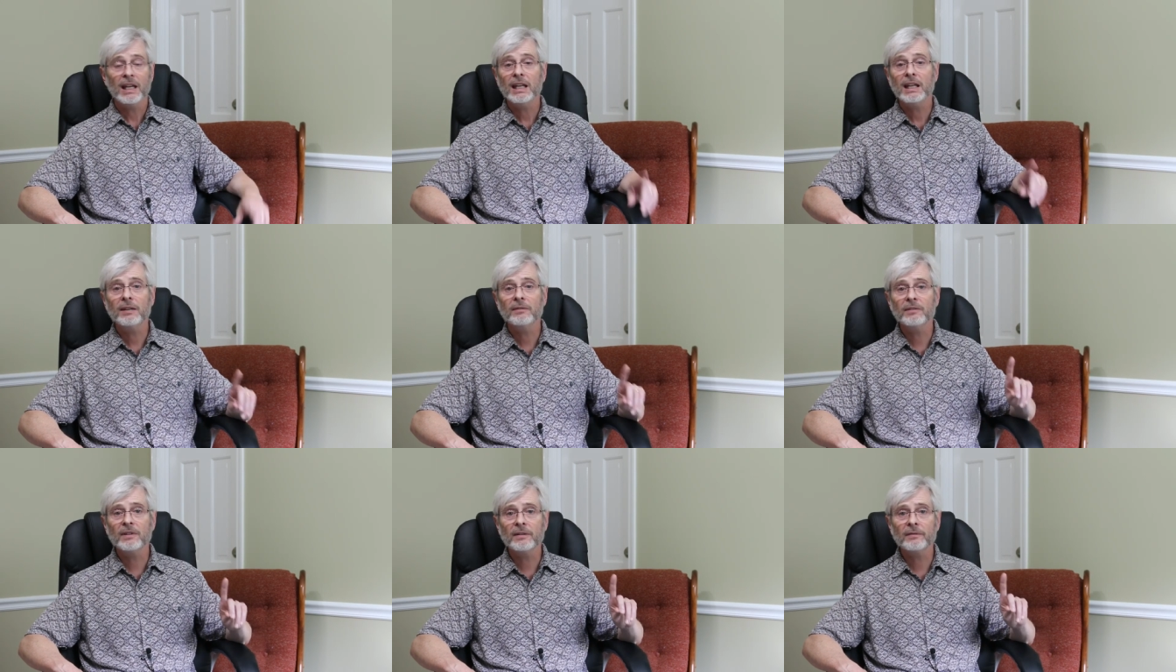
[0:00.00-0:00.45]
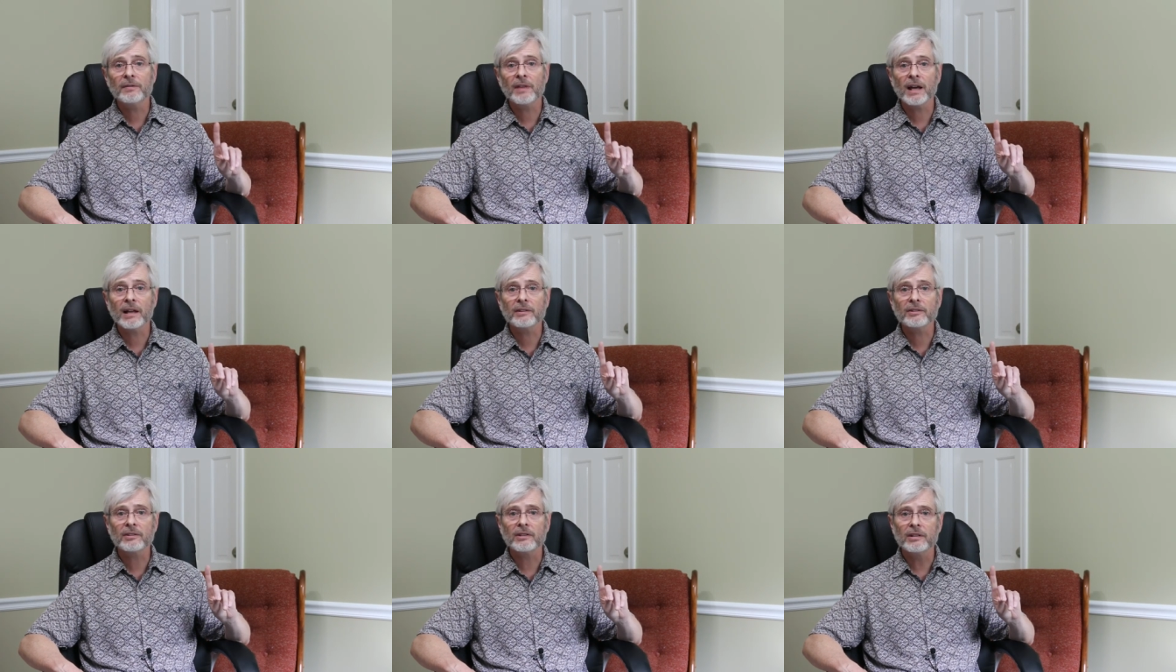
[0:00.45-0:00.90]
even if
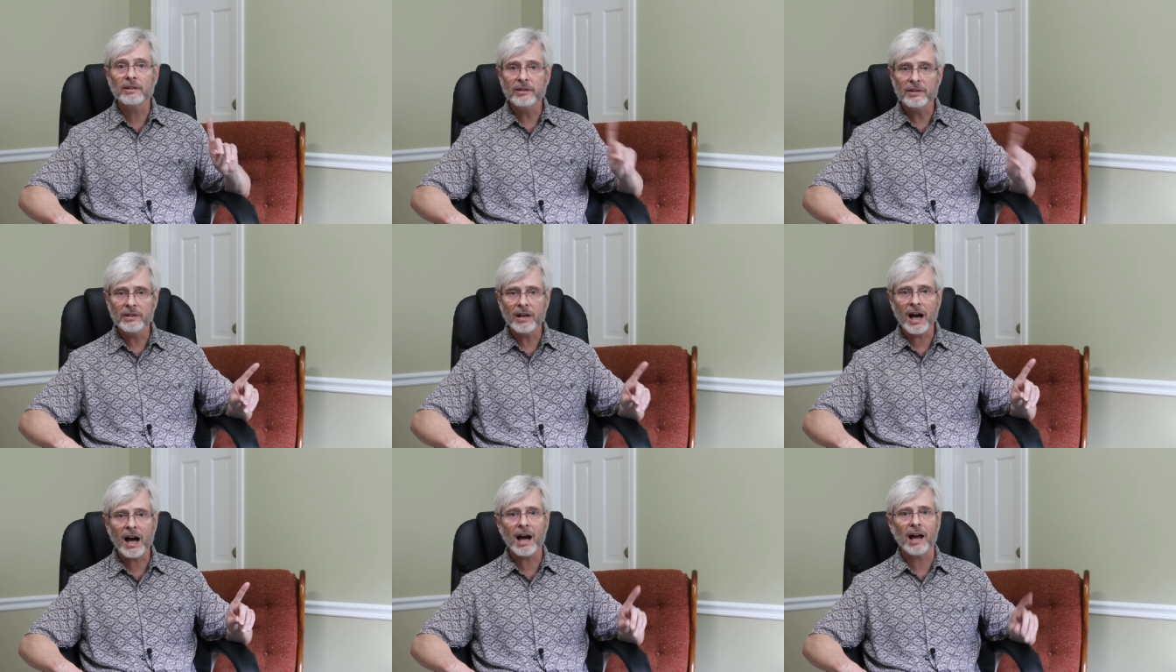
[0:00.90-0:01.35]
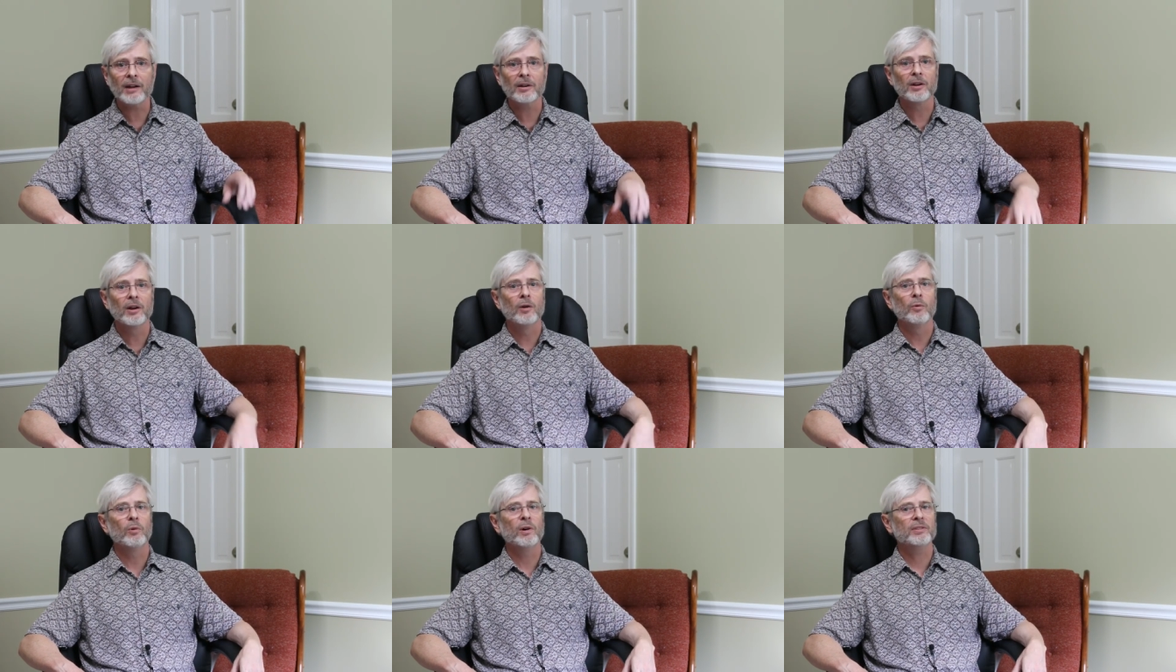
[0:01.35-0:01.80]
that's not
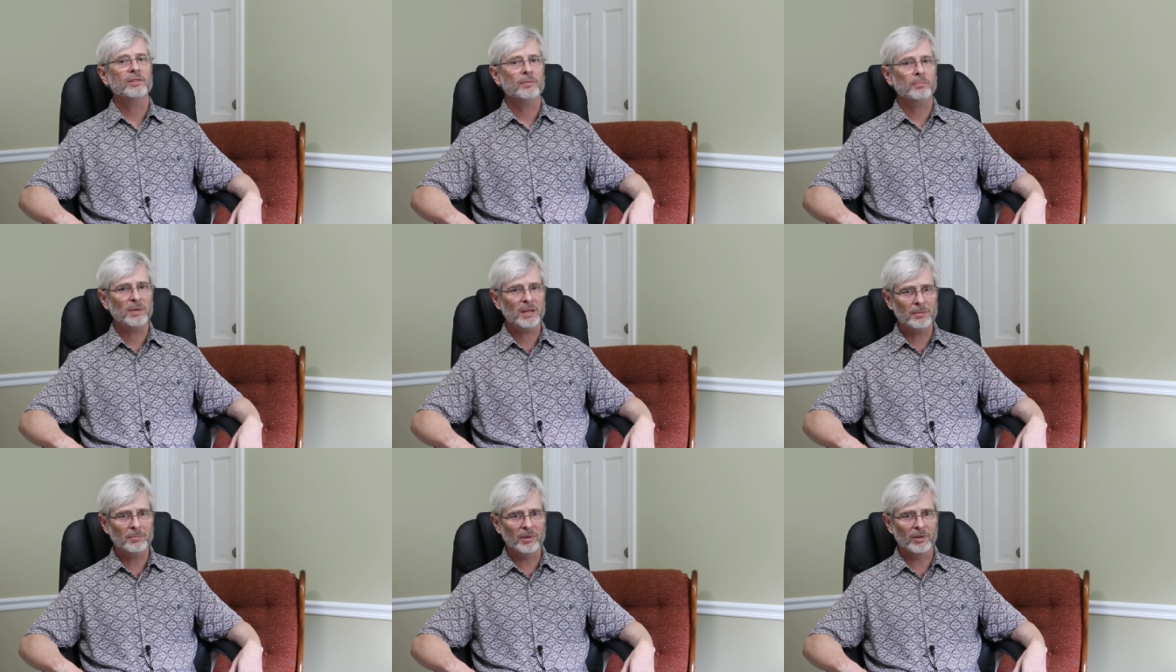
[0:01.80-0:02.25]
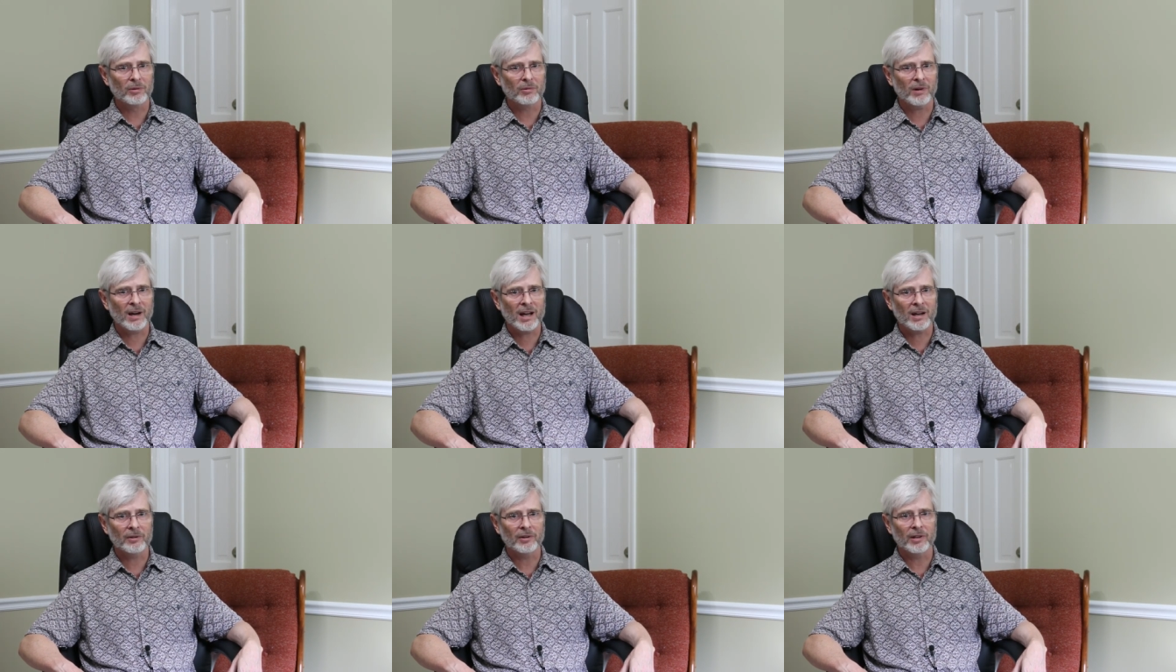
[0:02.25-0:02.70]
what the people
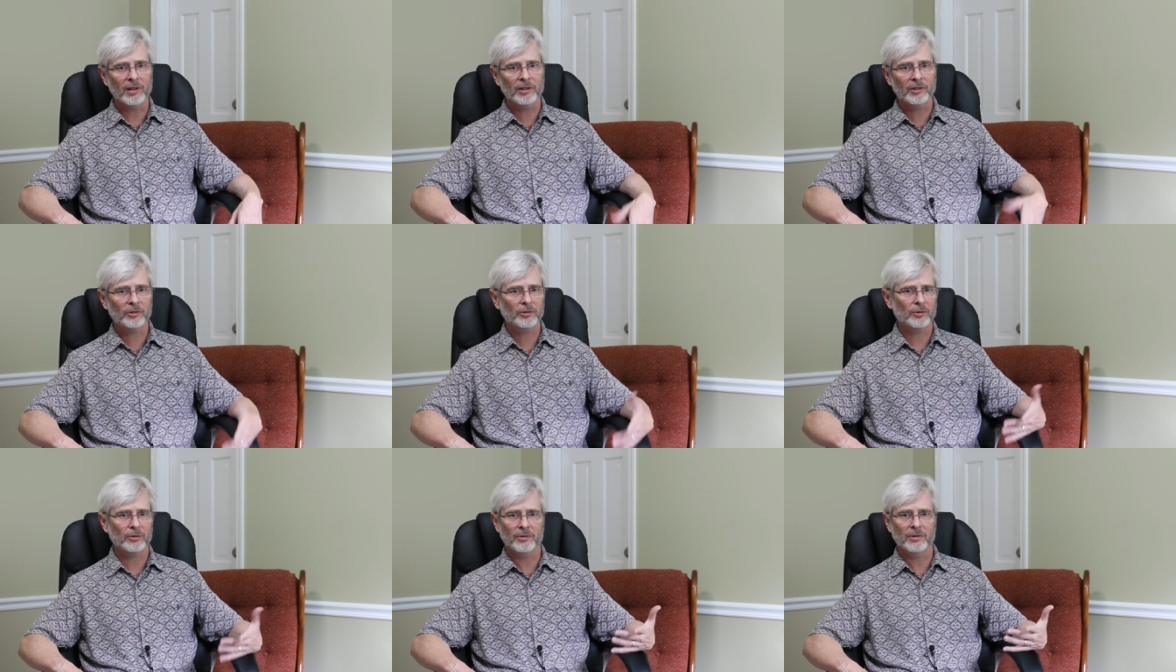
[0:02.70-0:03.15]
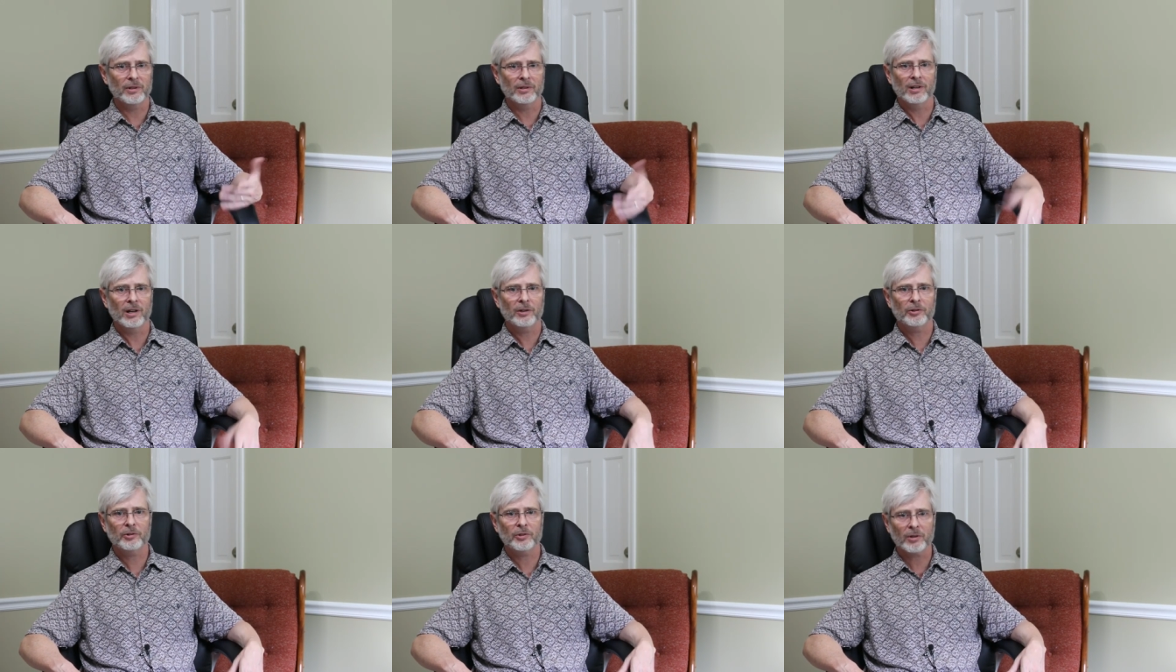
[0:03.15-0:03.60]
around us or the
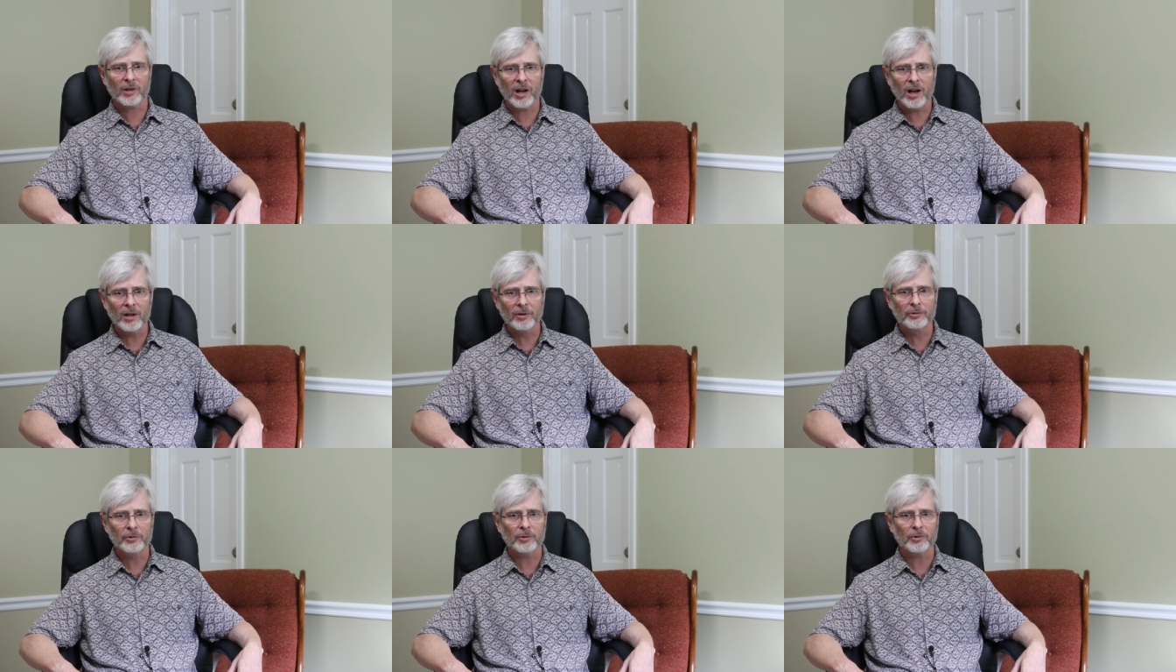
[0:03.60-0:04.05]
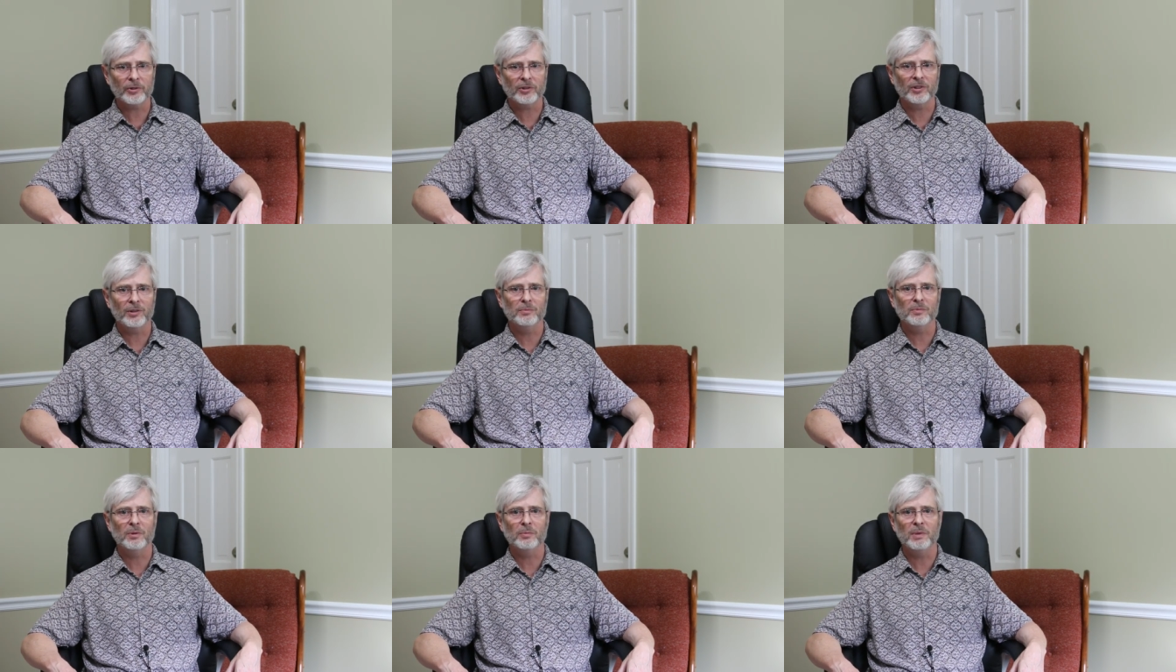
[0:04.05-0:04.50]
larger culture
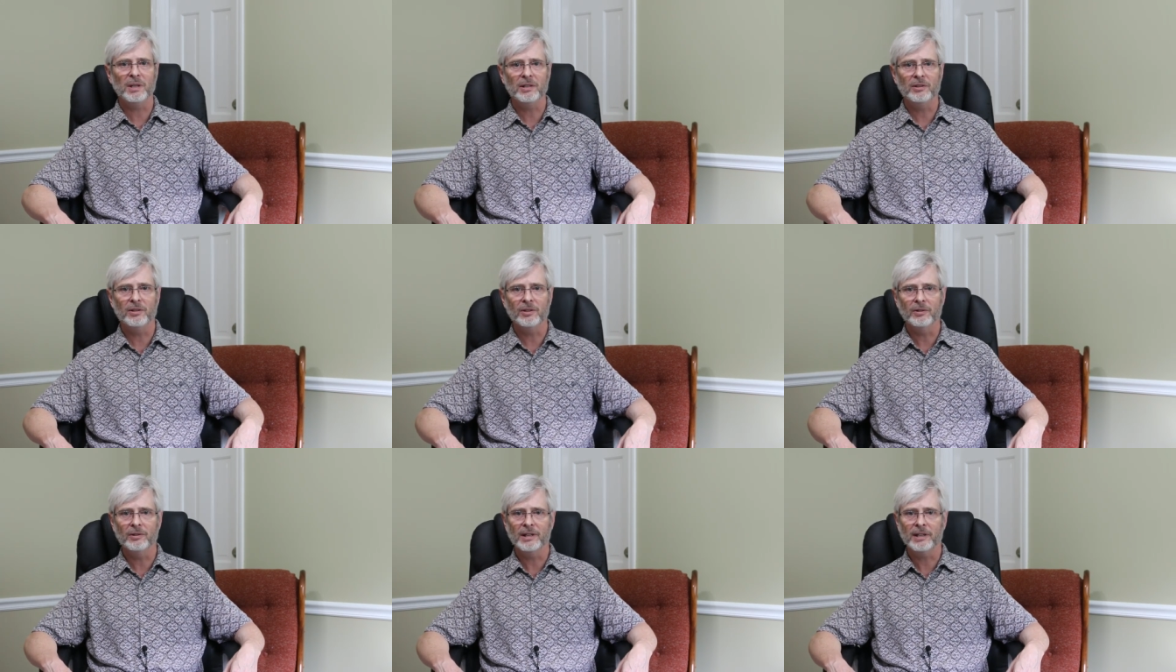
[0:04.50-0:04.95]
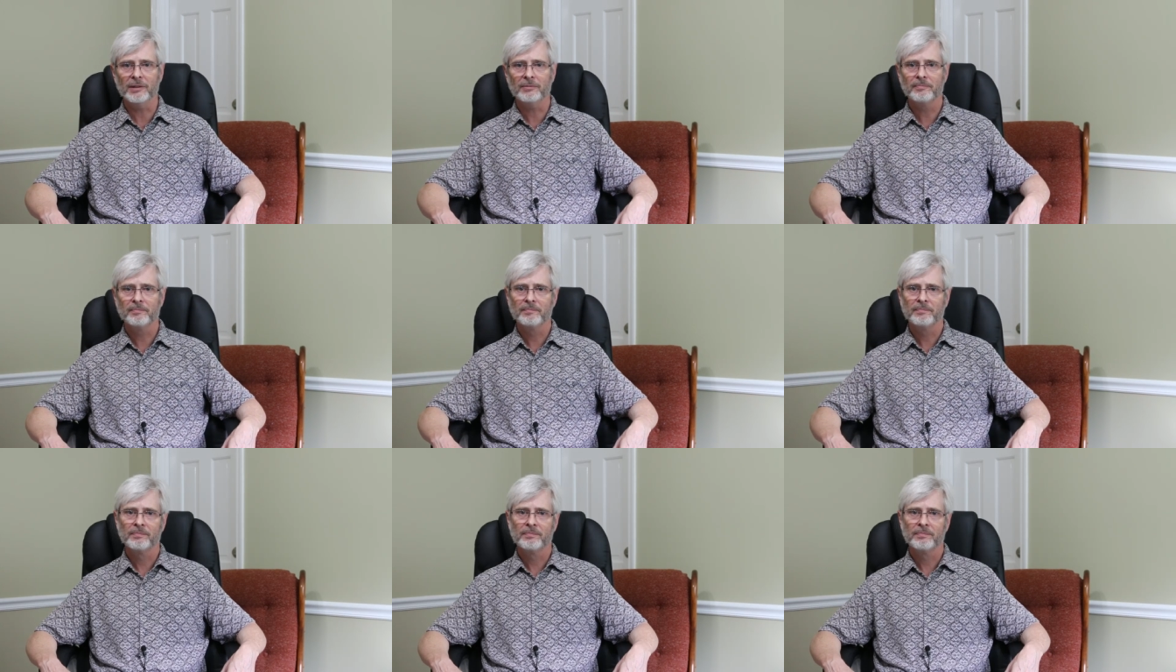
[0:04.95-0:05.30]
seem to be doing.